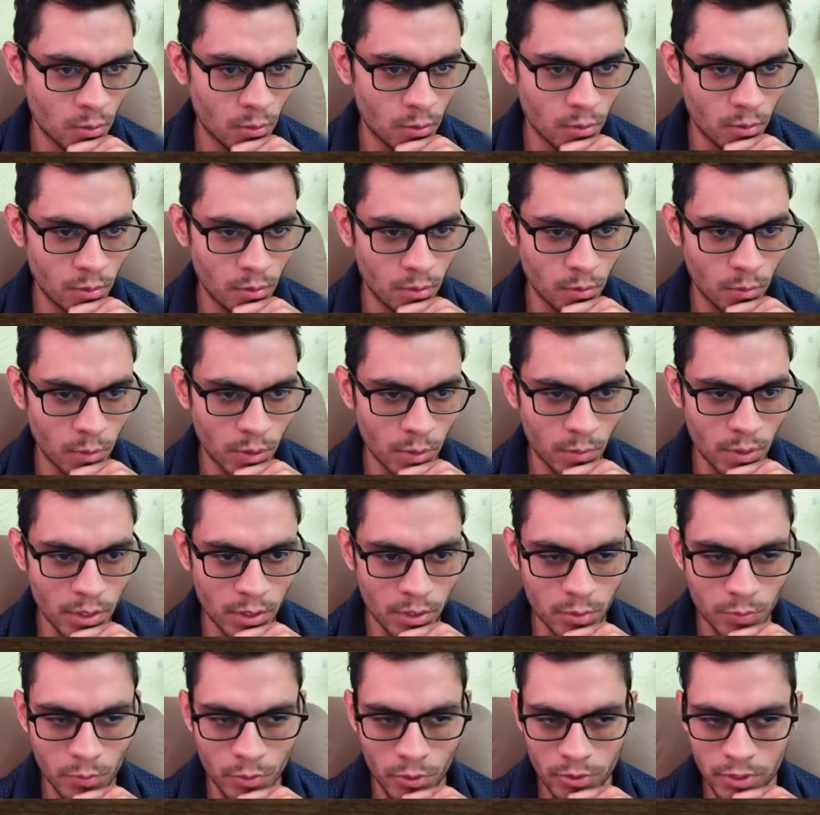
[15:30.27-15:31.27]
We want to
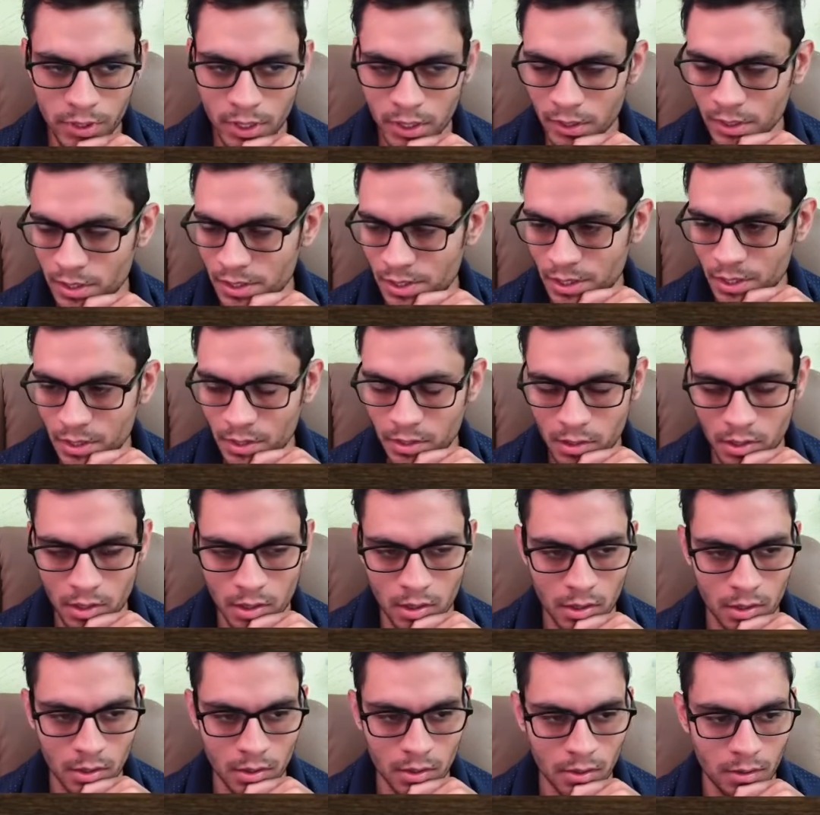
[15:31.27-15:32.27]
protect the center.
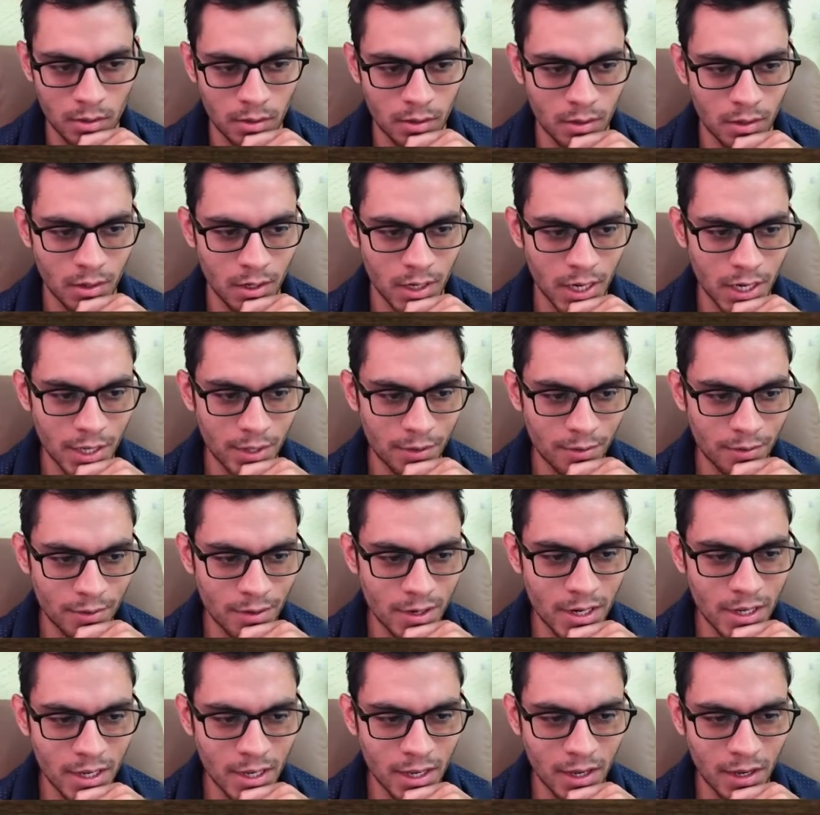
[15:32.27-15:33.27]
I don't
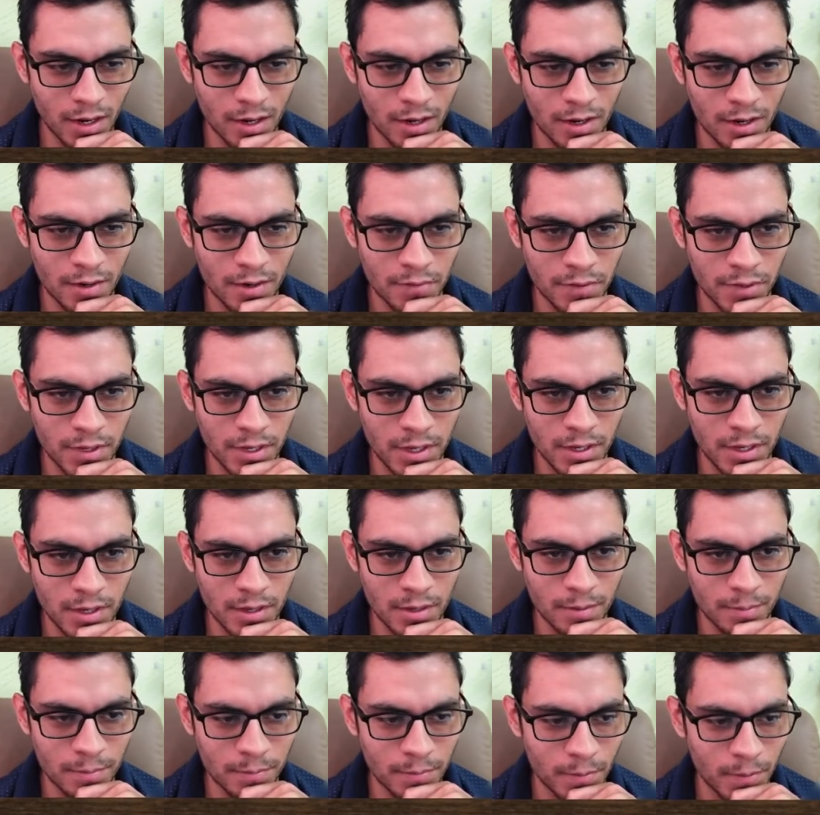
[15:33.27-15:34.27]
really care if
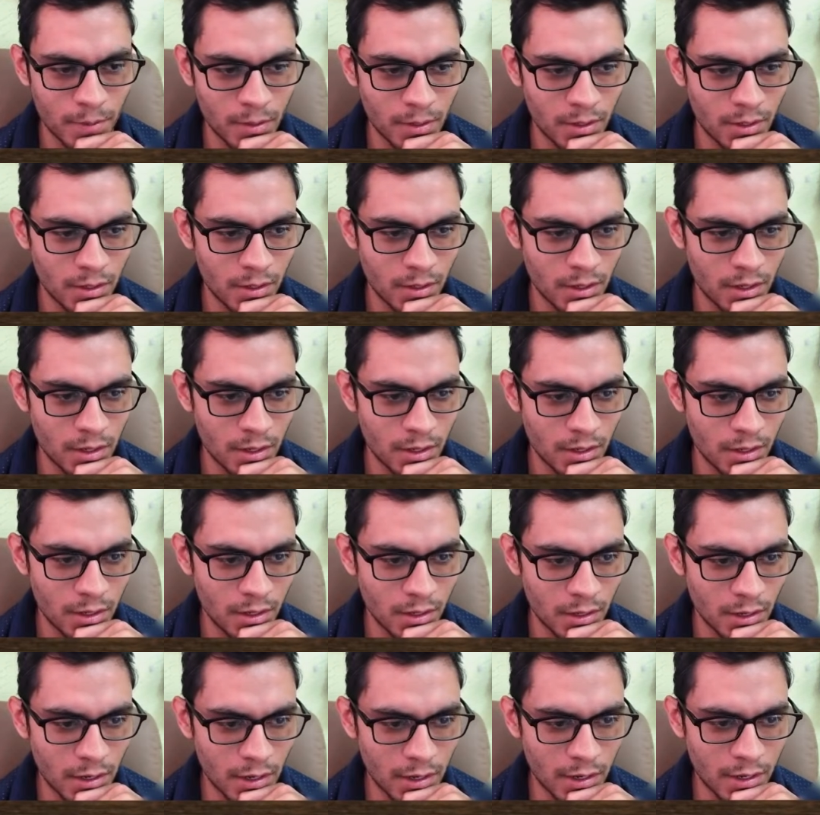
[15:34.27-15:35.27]
he...
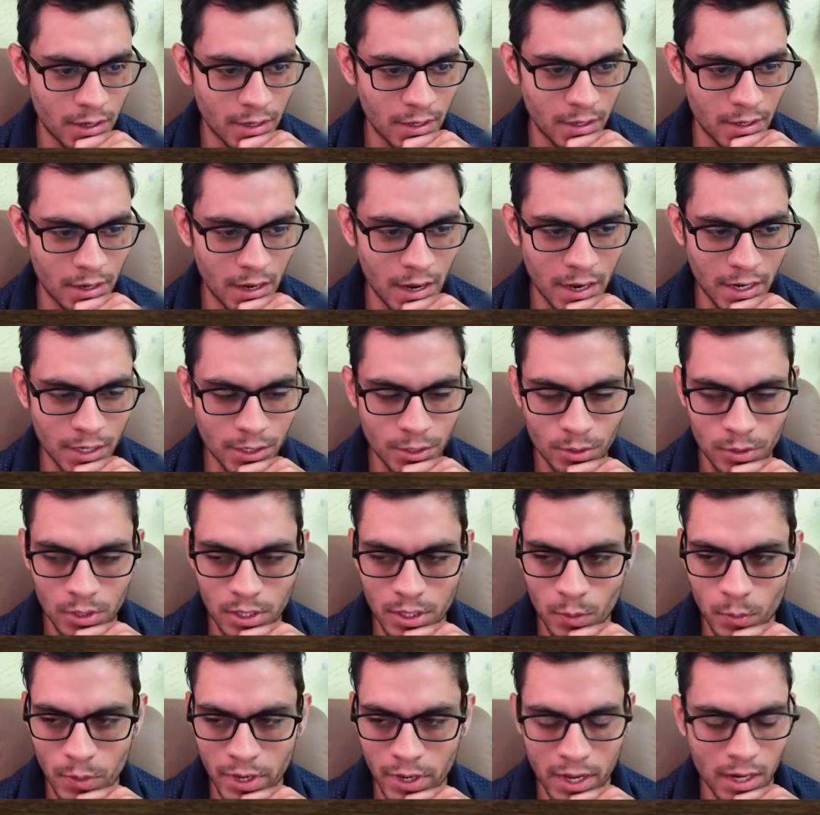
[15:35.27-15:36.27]
Actually,
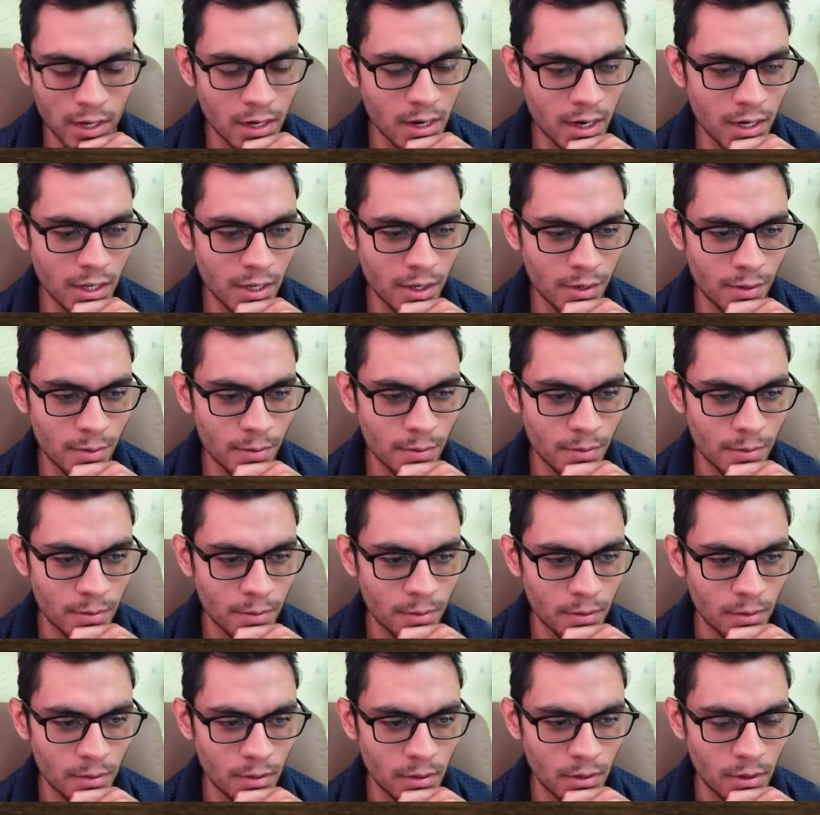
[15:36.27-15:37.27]
we can argue
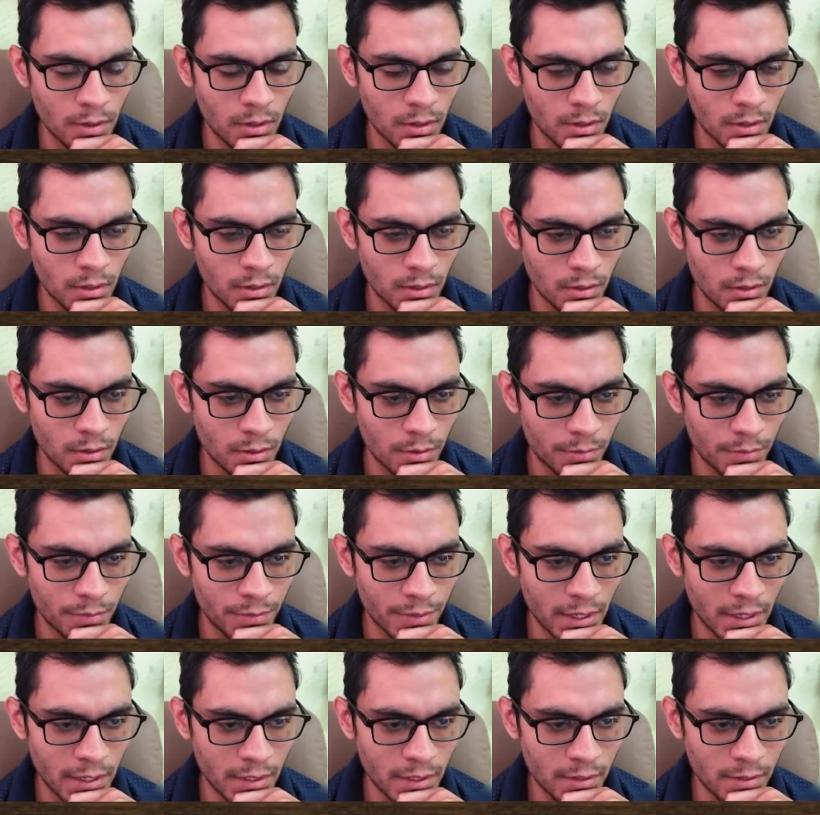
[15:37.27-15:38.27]

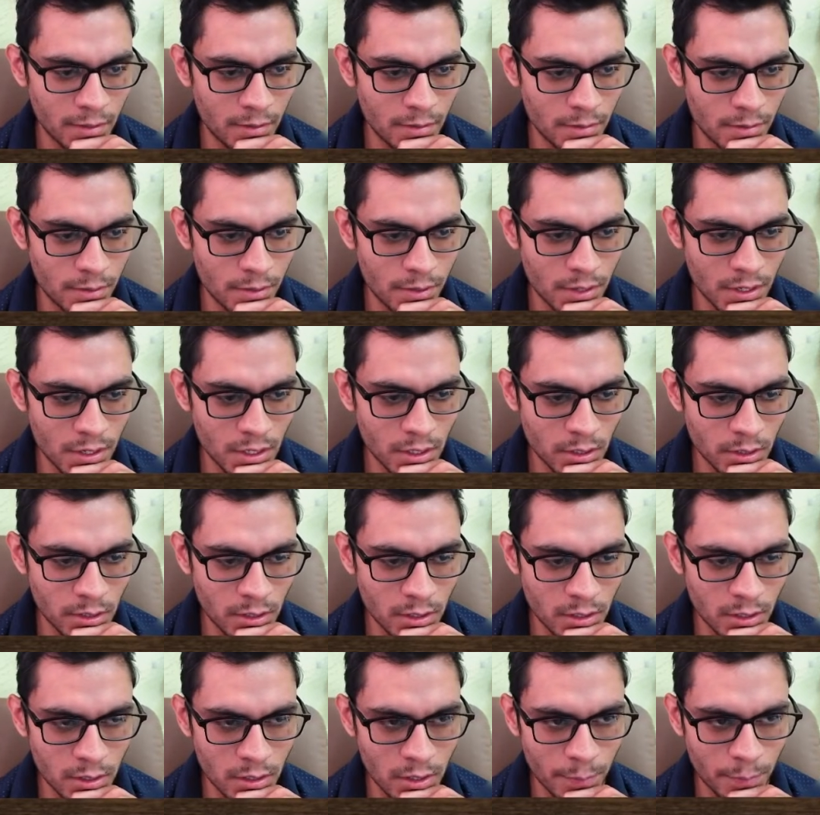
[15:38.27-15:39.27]
that this
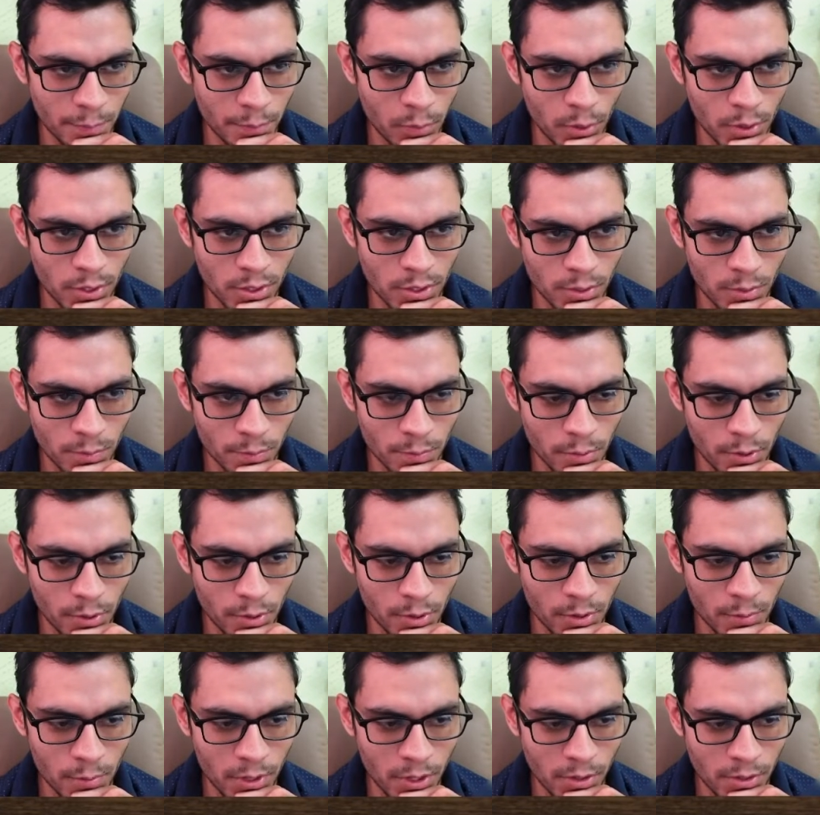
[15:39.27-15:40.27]
is a poison pawn
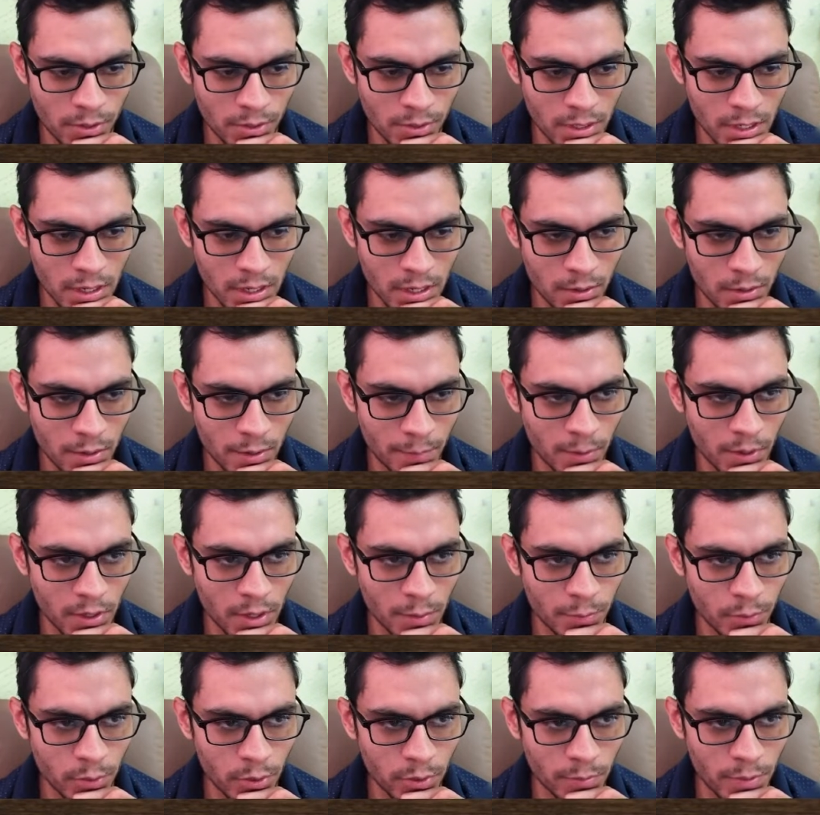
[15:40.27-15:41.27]
because now I'm gonna
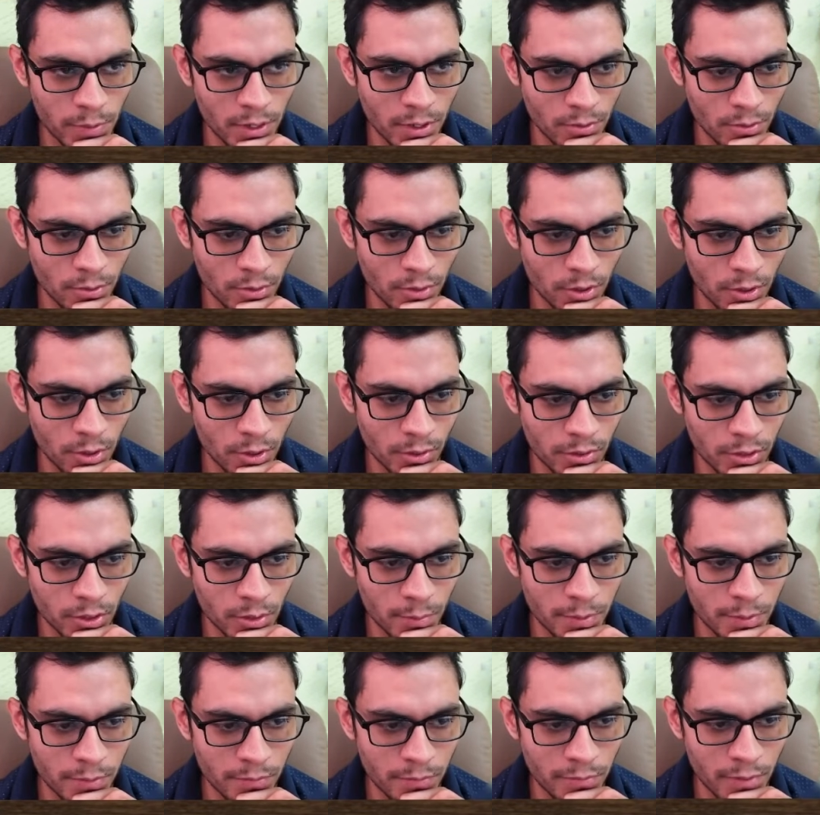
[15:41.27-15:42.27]
put my rook on the
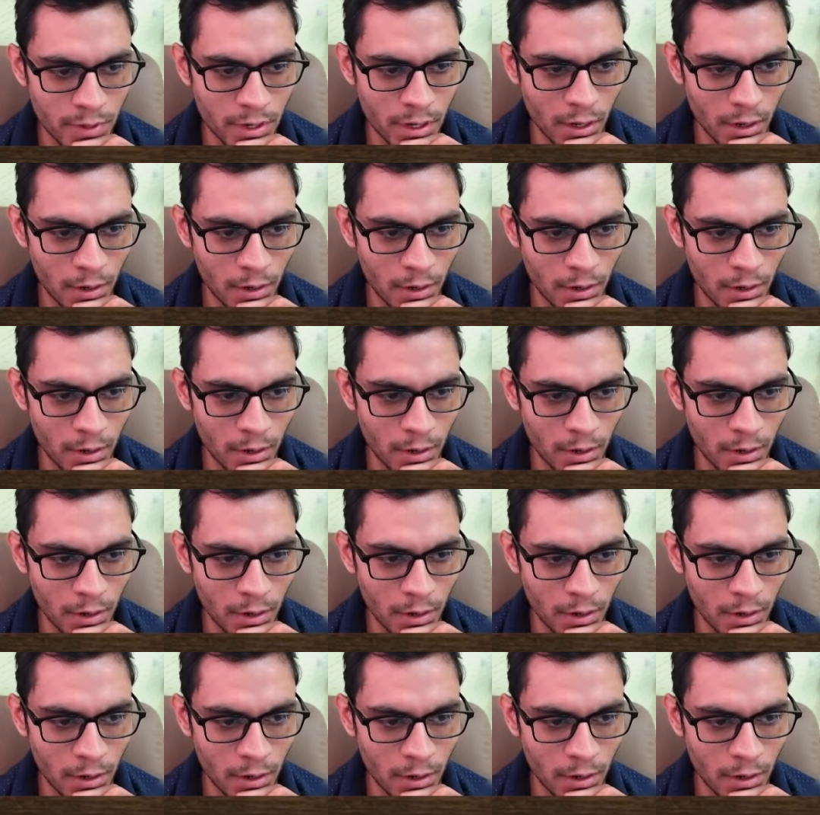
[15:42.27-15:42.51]
open file.